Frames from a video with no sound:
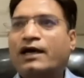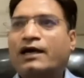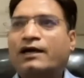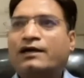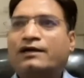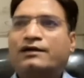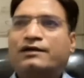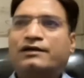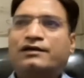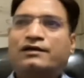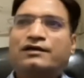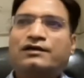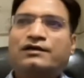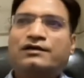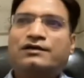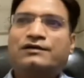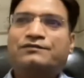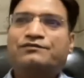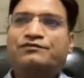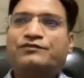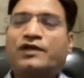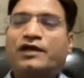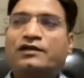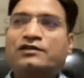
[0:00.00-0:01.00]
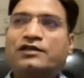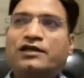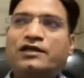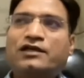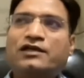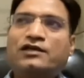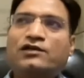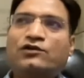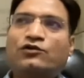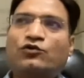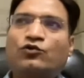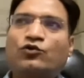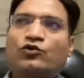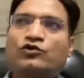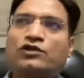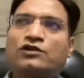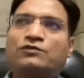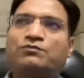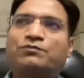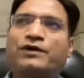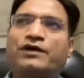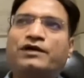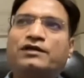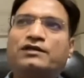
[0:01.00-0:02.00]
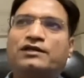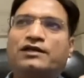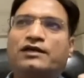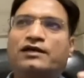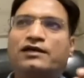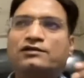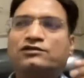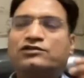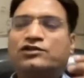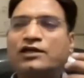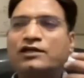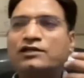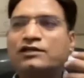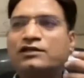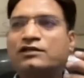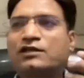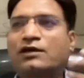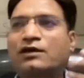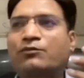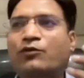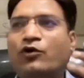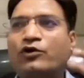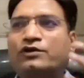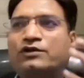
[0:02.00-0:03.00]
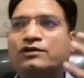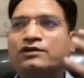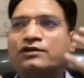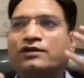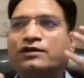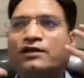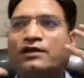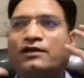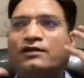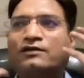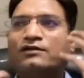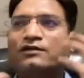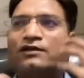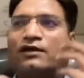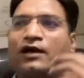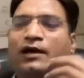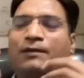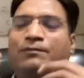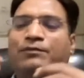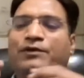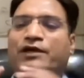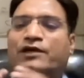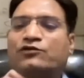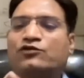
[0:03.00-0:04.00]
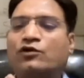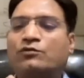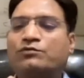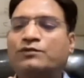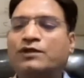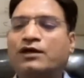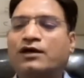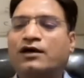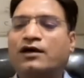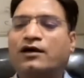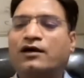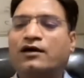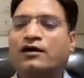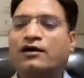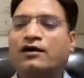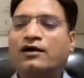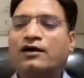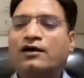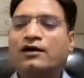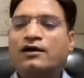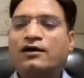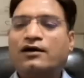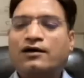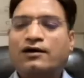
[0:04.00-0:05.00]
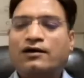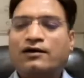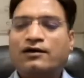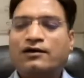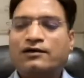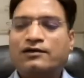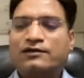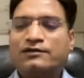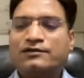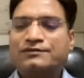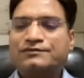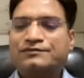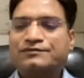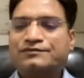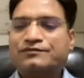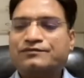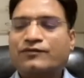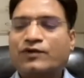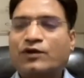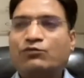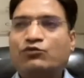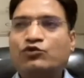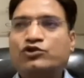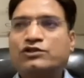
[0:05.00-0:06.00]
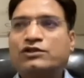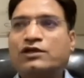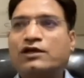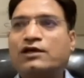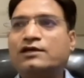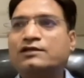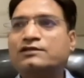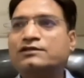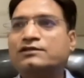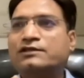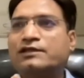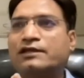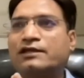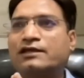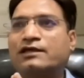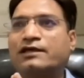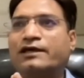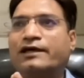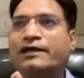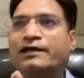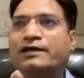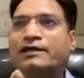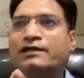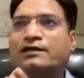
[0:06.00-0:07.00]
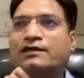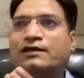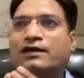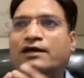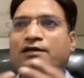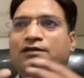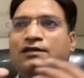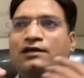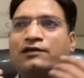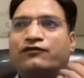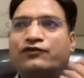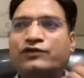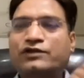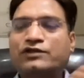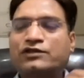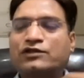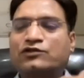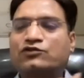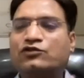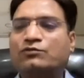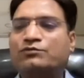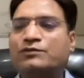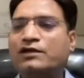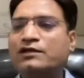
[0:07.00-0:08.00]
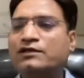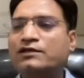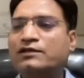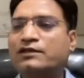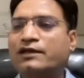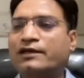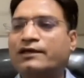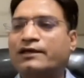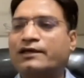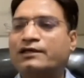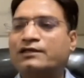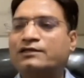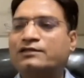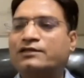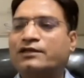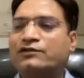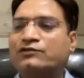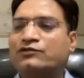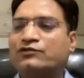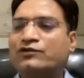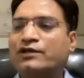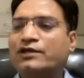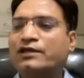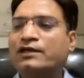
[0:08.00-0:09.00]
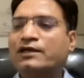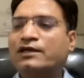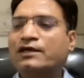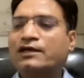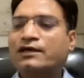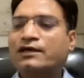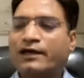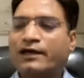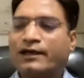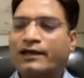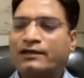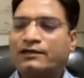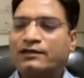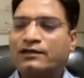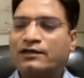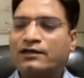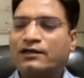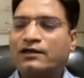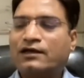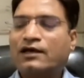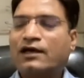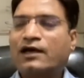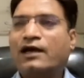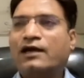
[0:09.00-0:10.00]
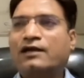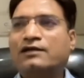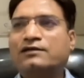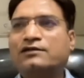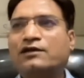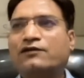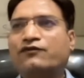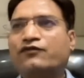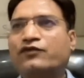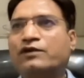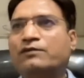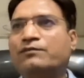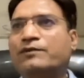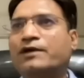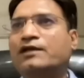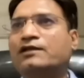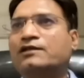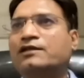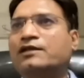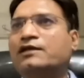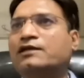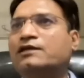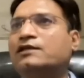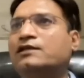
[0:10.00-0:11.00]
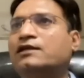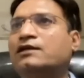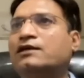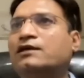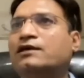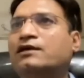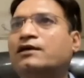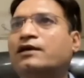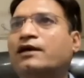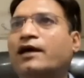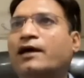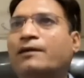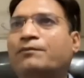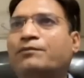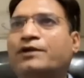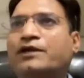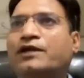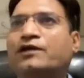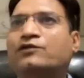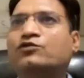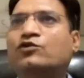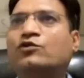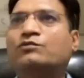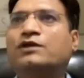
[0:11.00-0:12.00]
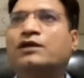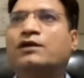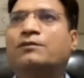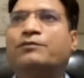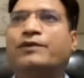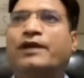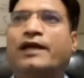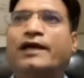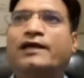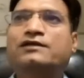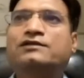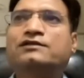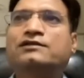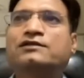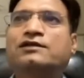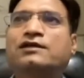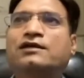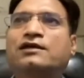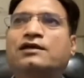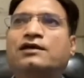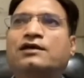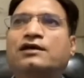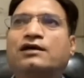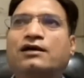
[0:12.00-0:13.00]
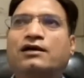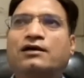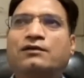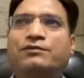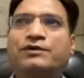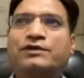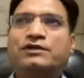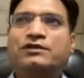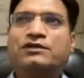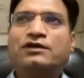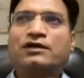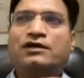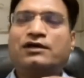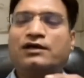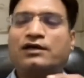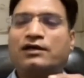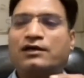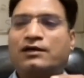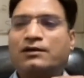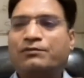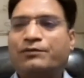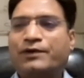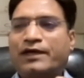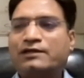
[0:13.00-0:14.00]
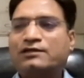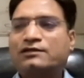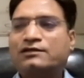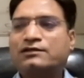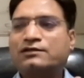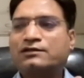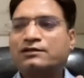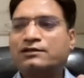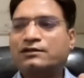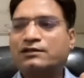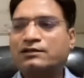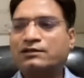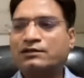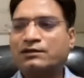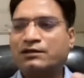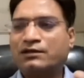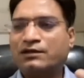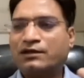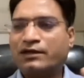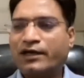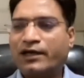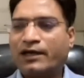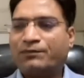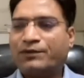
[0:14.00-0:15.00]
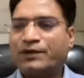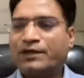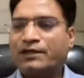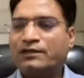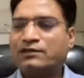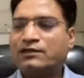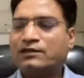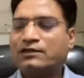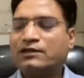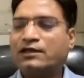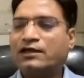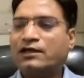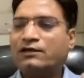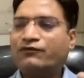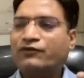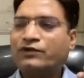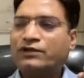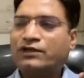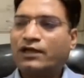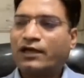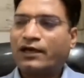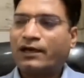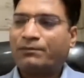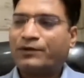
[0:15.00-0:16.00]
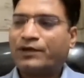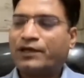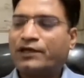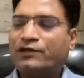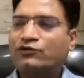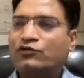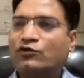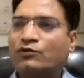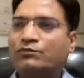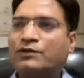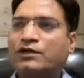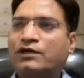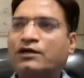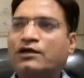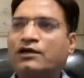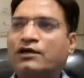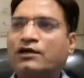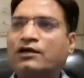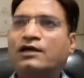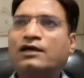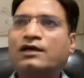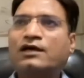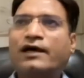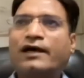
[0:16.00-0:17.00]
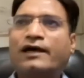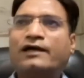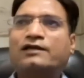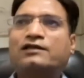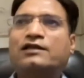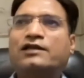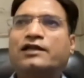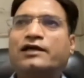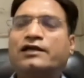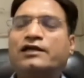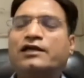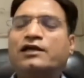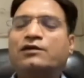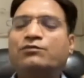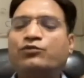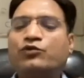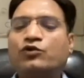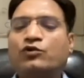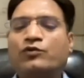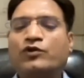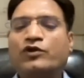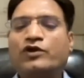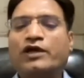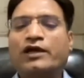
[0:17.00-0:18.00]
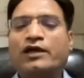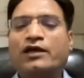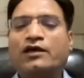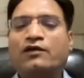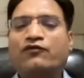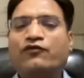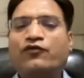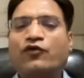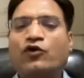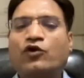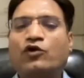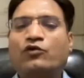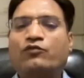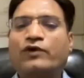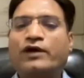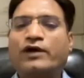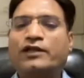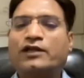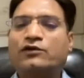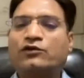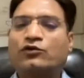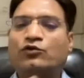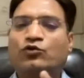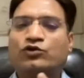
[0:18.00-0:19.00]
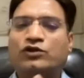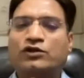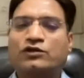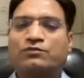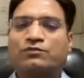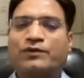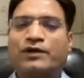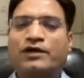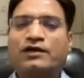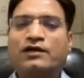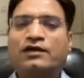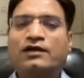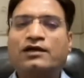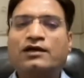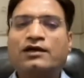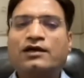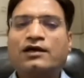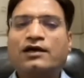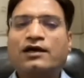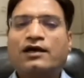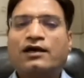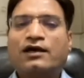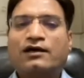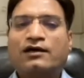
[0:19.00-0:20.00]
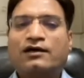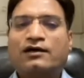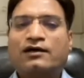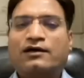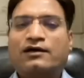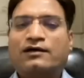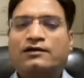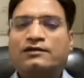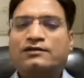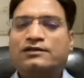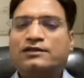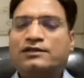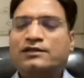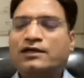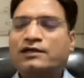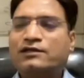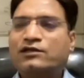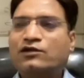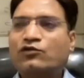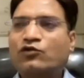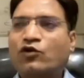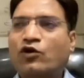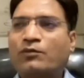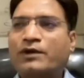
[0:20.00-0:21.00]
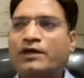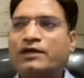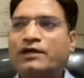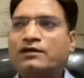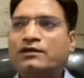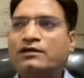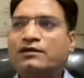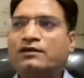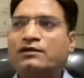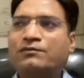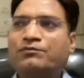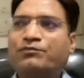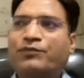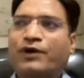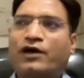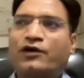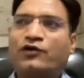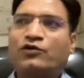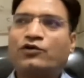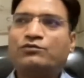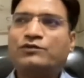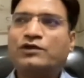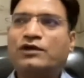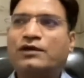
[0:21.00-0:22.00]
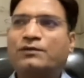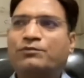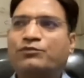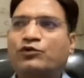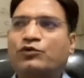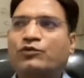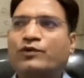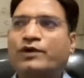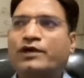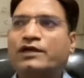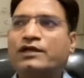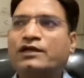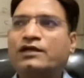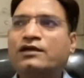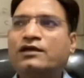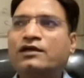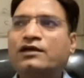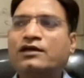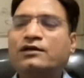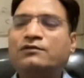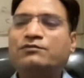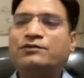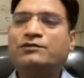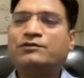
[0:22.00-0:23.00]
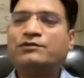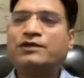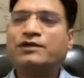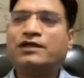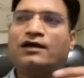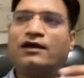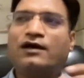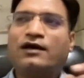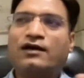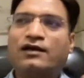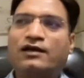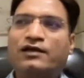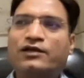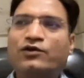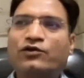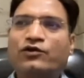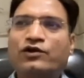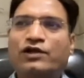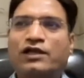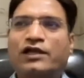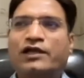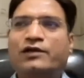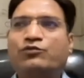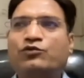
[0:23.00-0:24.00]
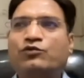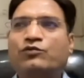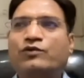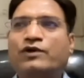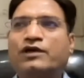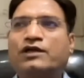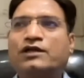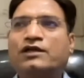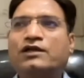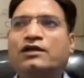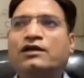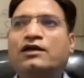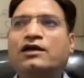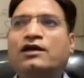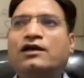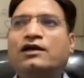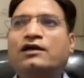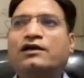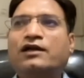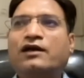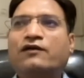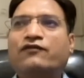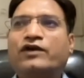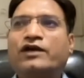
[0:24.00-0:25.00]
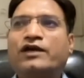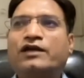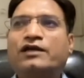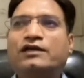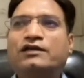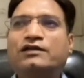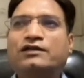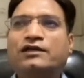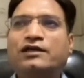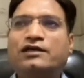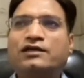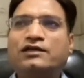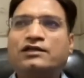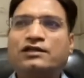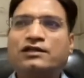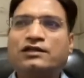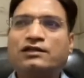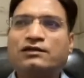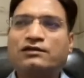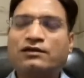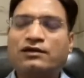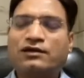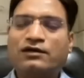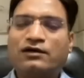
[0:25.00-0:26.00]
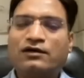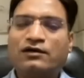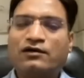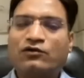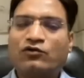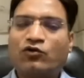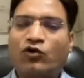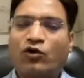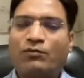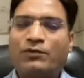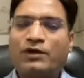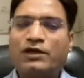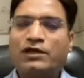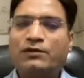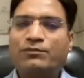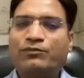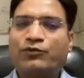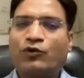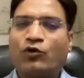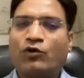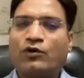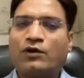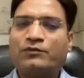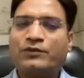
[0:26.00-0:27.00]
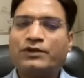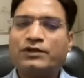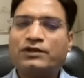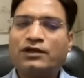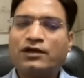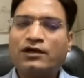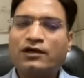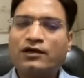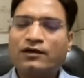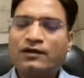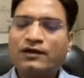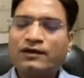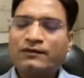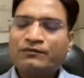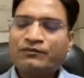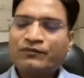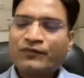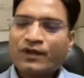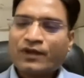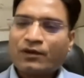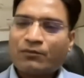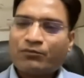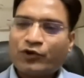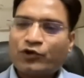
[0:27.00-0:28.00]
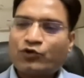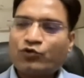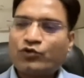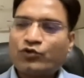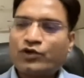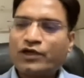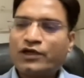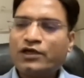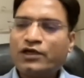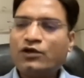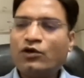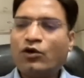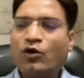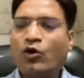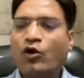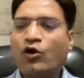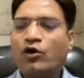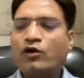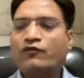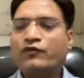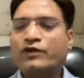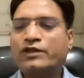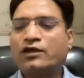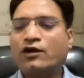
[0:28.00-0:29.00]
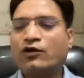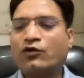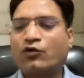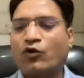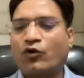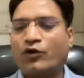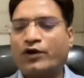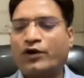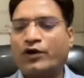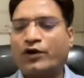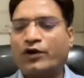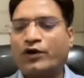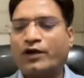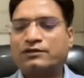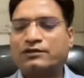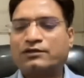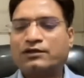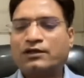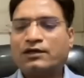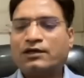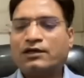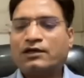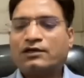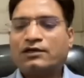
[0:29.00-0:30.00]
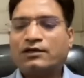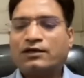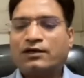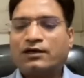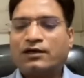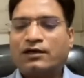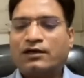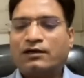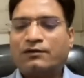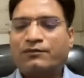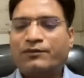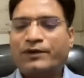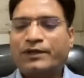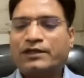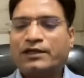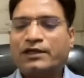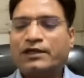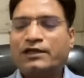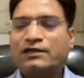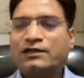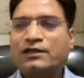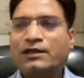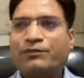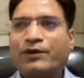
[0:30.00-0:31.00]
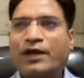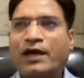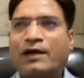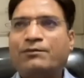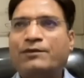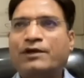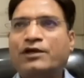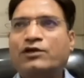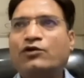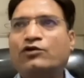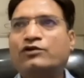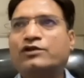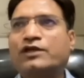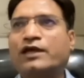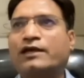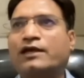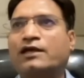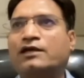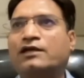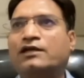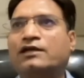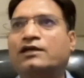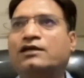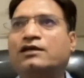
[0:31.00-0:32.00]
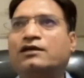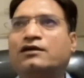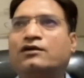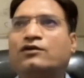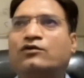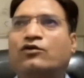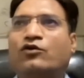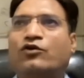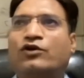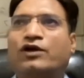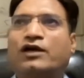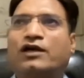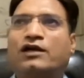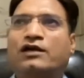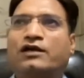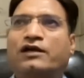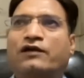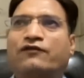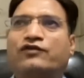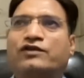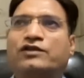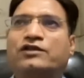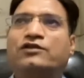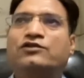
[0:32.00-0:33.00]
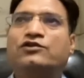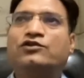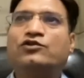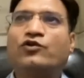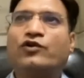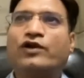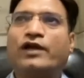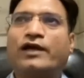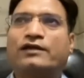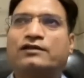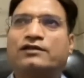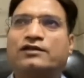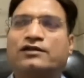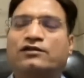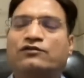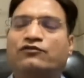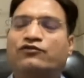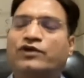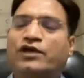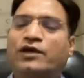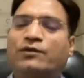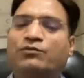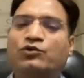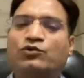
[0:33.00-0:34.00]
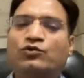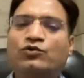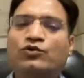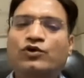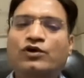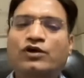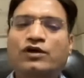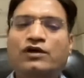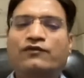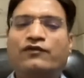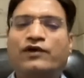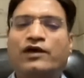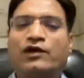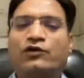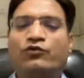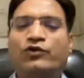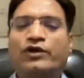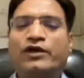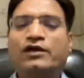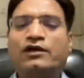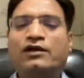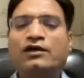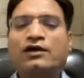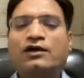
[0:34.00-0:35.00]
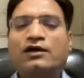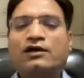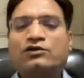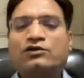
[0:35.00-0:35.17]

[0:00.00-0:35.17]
And, uh, and there is growth spurt is there, change in the voice is there, appearance of the Uh, mustache and uh, other features of the secondary sexual character. And in the female, there is a appearance of the breast uh, with the breast uh, appearance is there with the appearance of the axillary and pubic hair followed by the growth spurt. Uh, these are the common part of the puberty. If there is early or delayed puberty, definitely there is a, uh, commonly a problem with the pituitary or with the gonads. Uh, whether it is a primary or secondary gonadal deficiency or excess, we have to evaluate